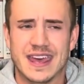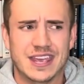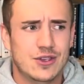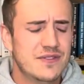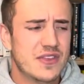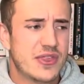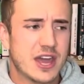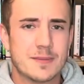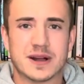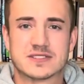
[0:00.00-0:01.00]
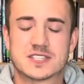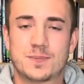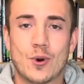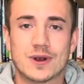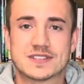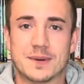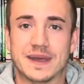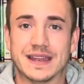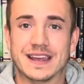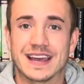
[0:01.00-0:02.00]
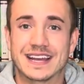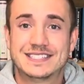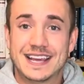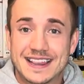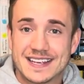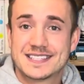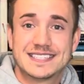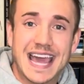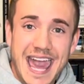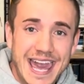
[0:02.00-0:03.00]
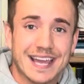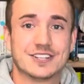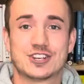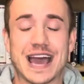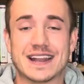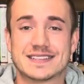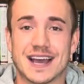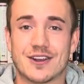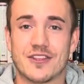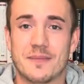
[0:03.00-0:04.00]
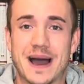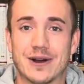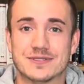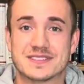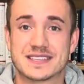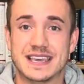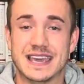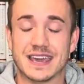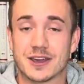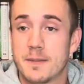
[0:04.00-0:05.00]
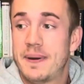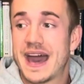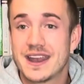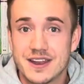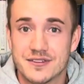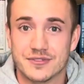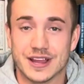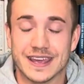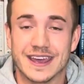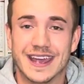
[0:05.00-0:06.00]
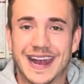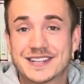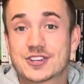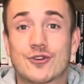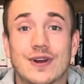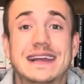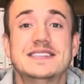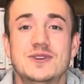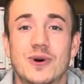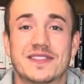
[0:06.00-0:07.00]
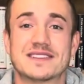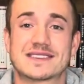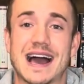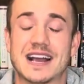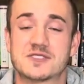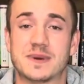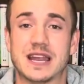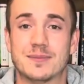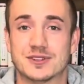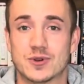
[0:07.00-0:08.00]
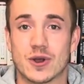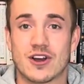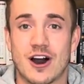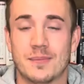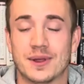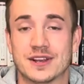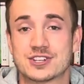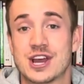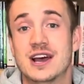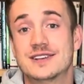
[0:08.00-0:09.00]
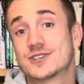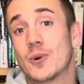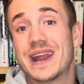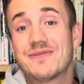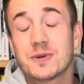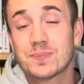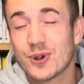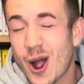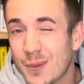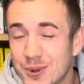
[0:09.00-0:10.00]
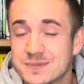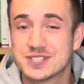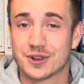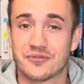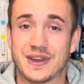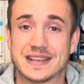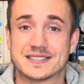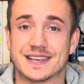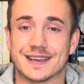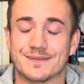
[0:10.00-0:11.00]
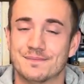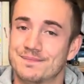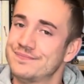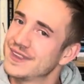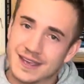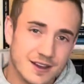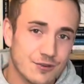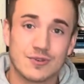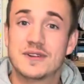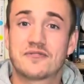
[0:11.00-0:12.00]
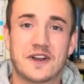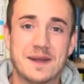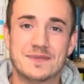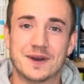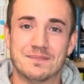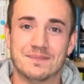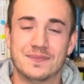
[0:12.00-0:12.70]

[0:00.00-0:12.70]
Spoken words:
You even think about sports. I mean, to this day, Chad is out on the mountain skiing competitively. It's crazy what this guy has been able to accomplish. So whatever problems you're facing, reframe them.